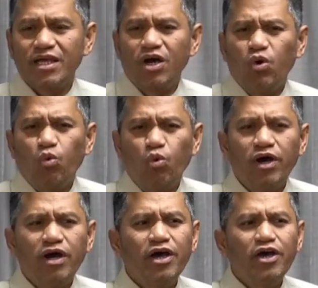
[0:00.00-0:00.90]

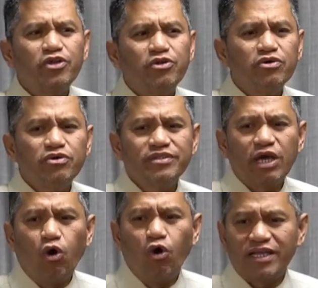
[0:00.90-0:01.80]
Where do the
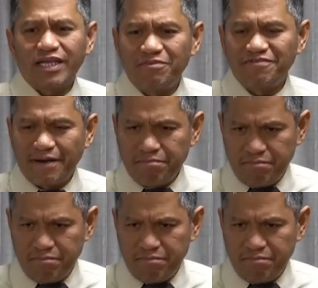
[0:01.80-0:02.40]
oil come from?